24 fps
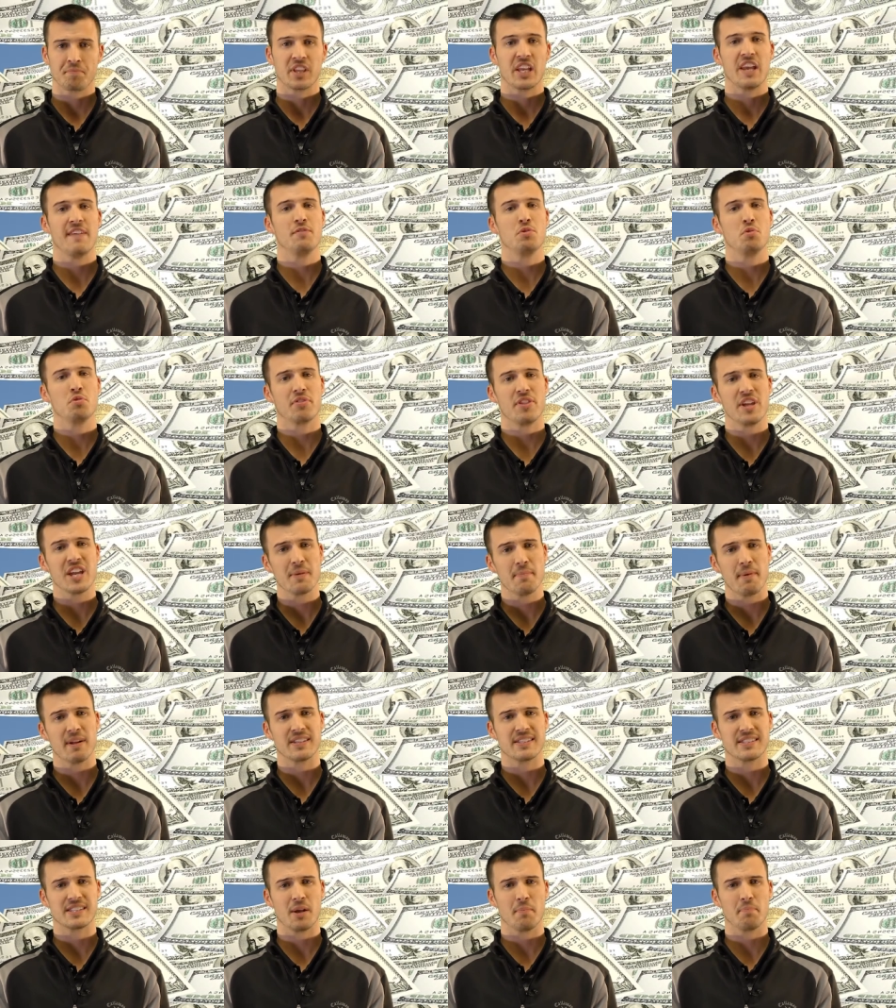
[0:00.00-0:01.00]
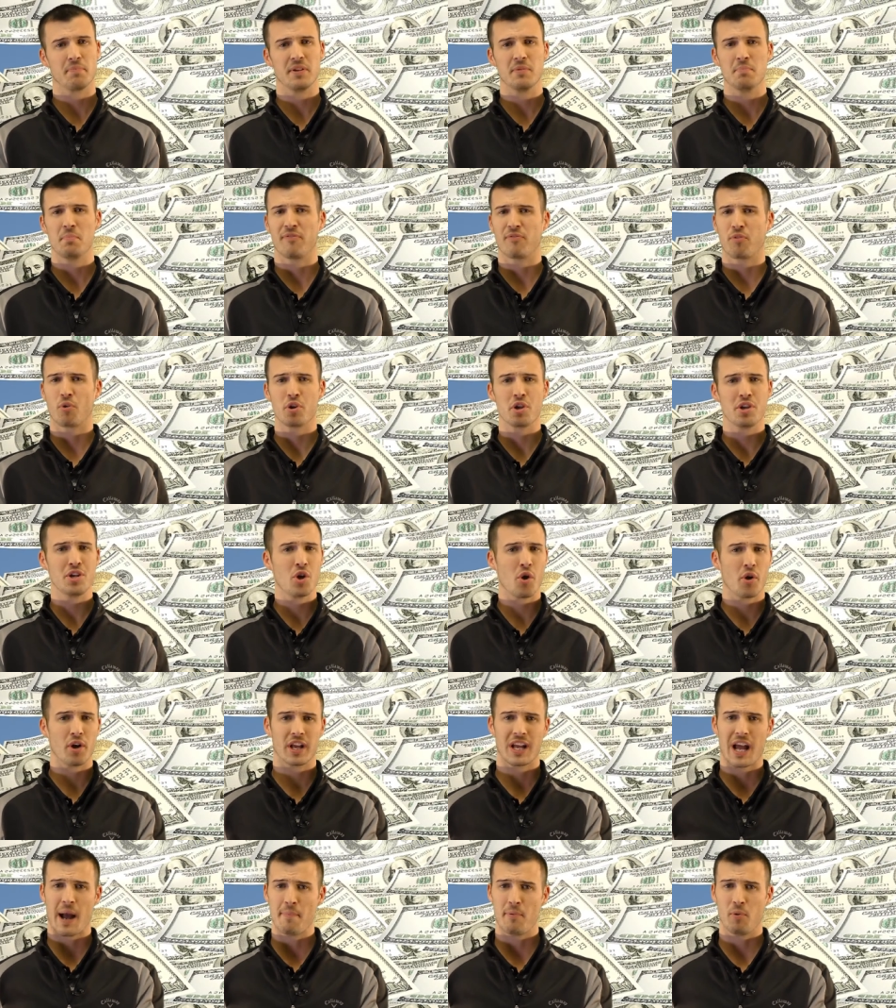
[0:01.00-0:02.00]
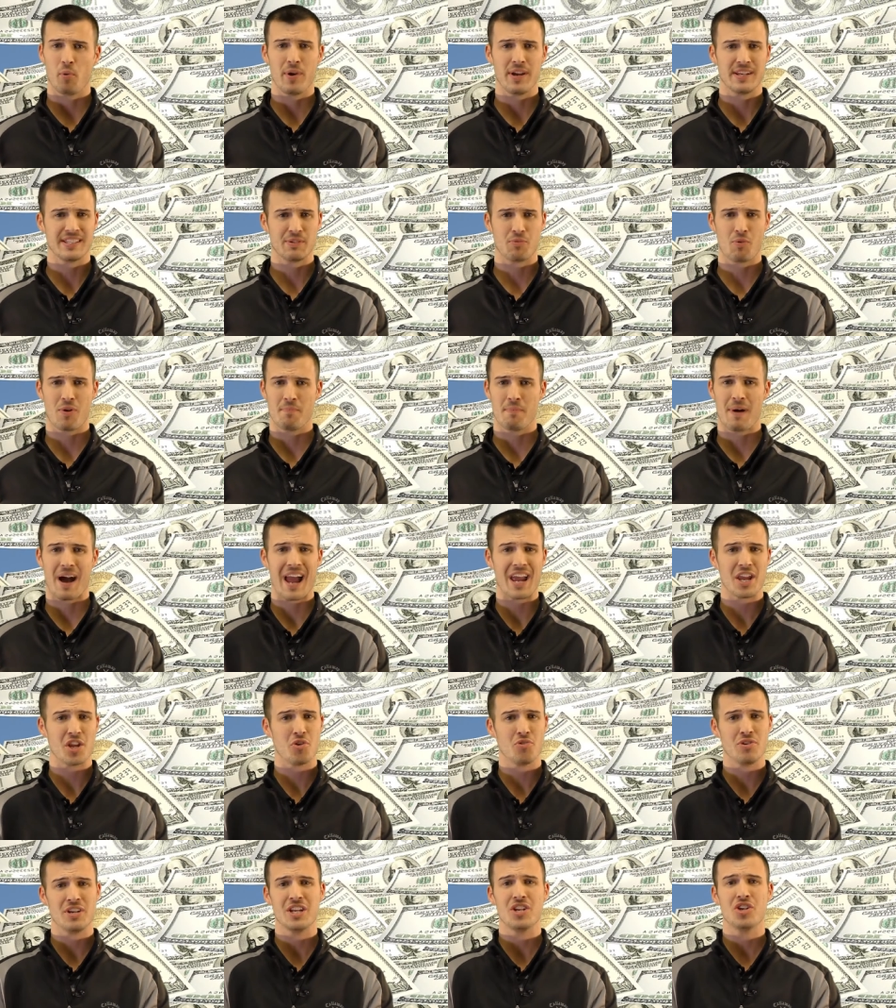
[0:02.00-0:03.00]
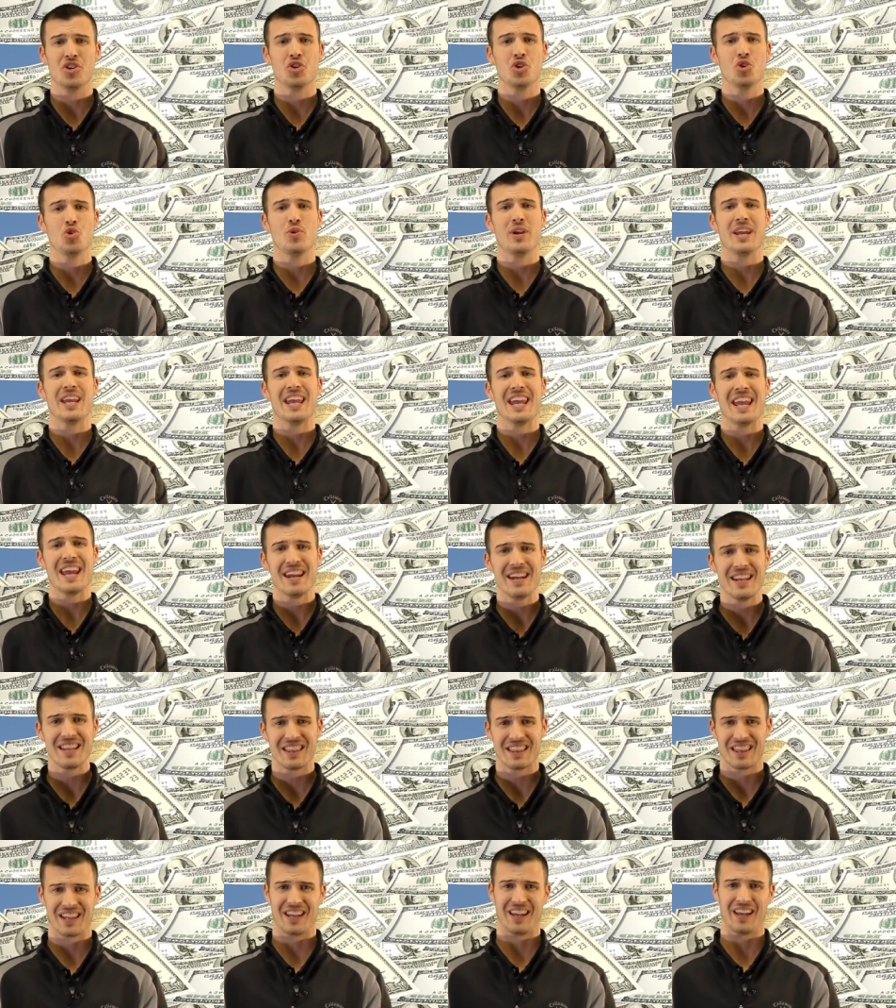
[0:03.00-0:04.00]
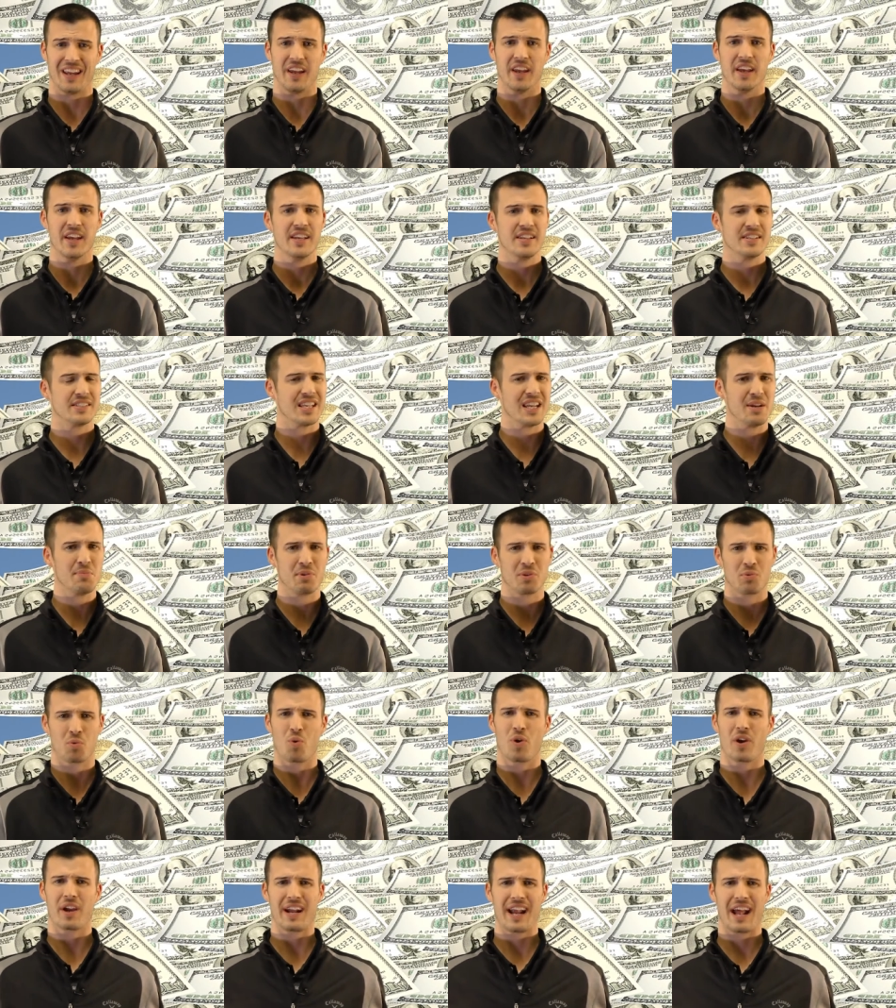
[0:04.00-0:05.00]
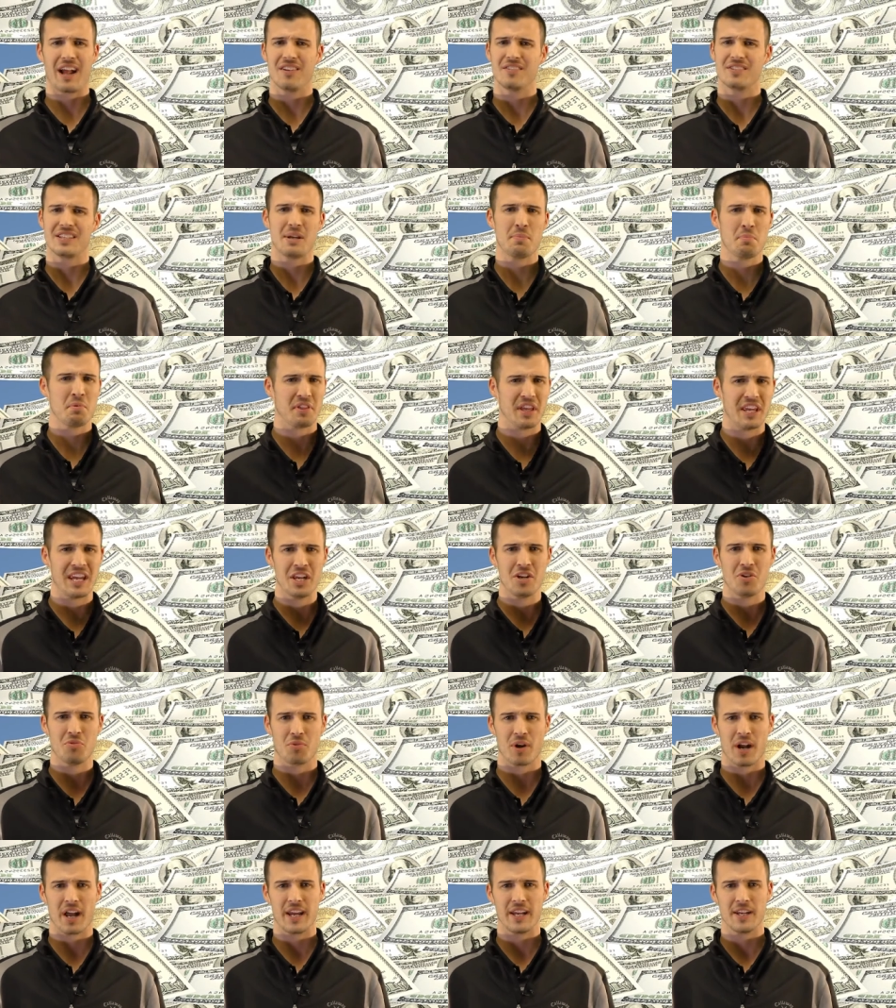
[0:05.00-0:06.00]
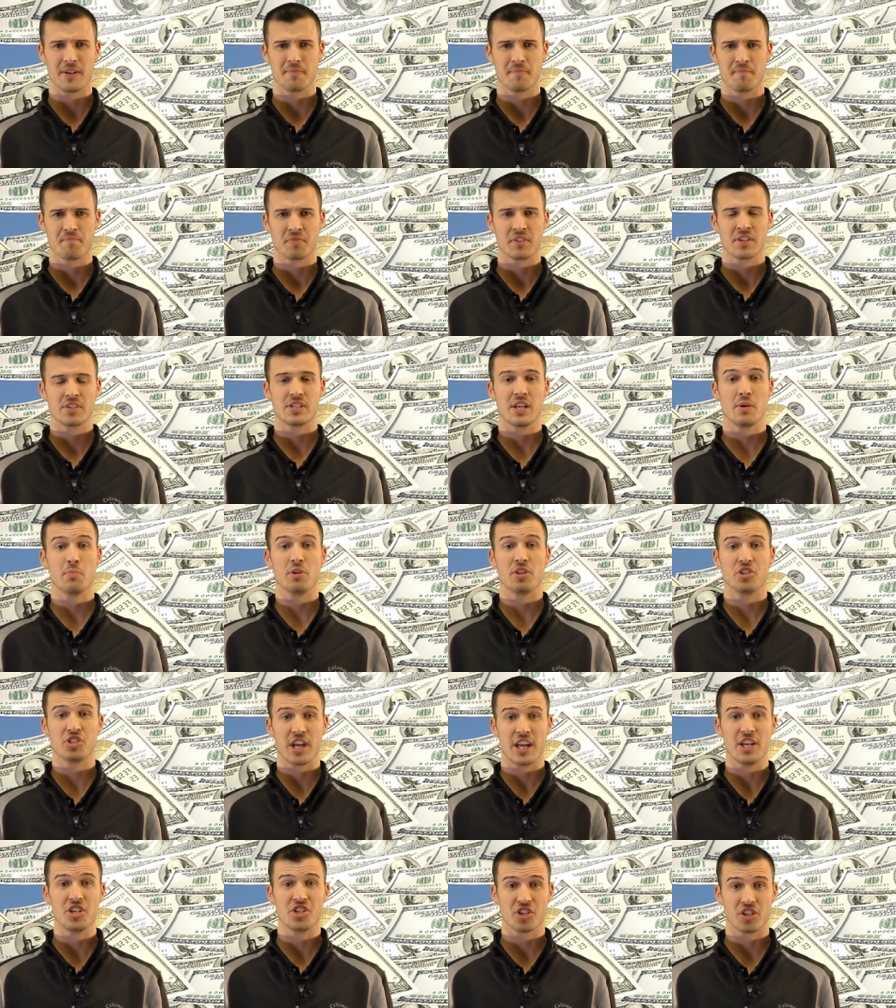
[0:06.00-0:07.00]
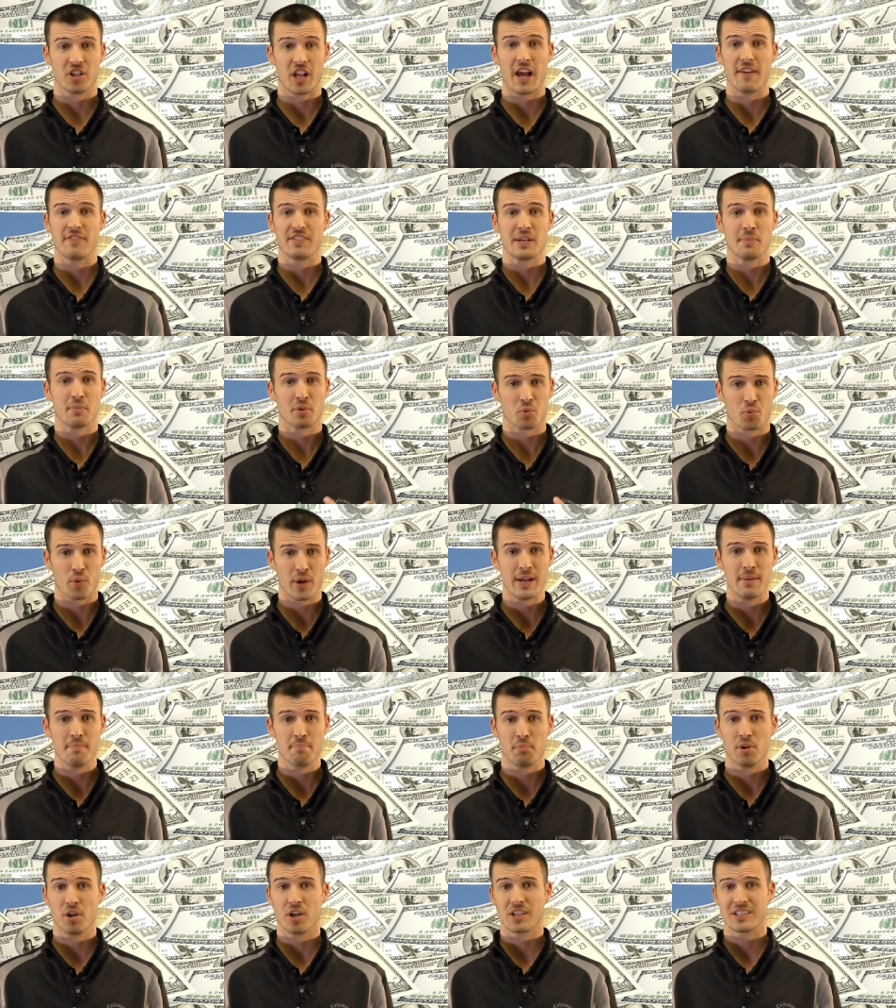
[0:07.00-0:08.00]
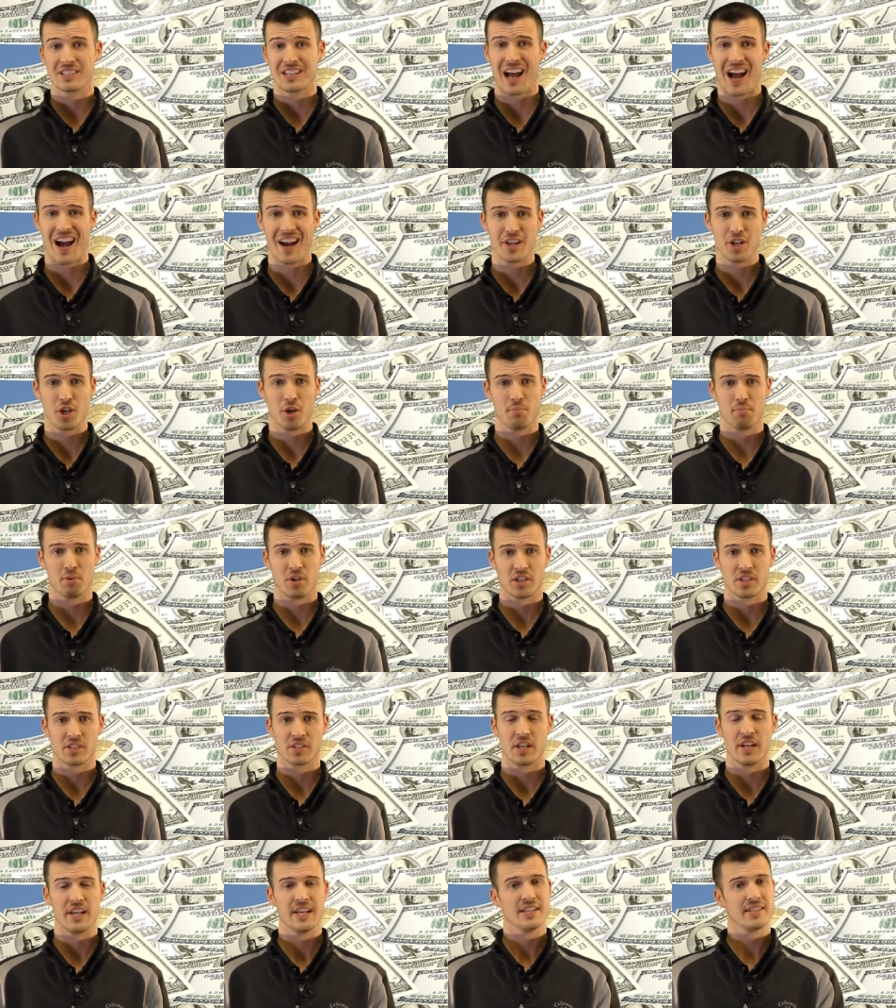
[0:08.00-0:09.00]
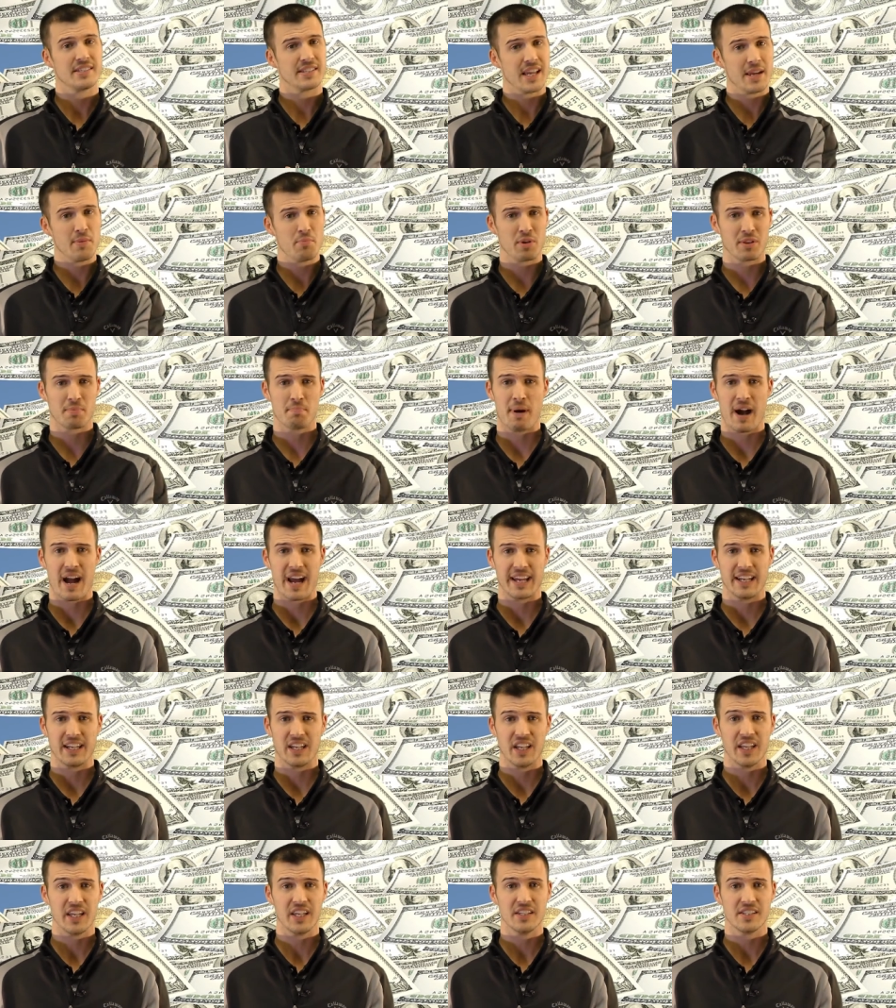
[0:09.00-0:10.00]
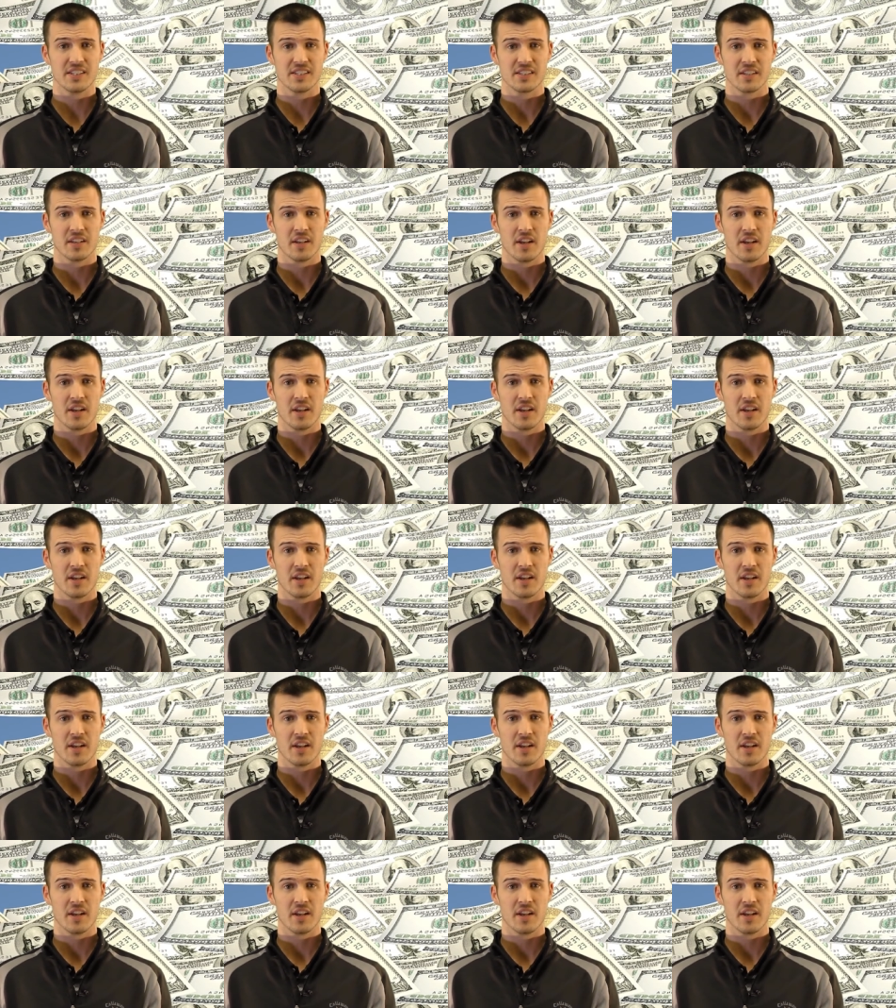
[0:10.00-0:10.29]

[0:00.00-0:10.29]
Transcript: If you think about something, before you know it, a couple weeks it went by and you didn't do anything. Same with working out, same with eating right, same with changing your life, same with reading books, audio books, same with buying leads.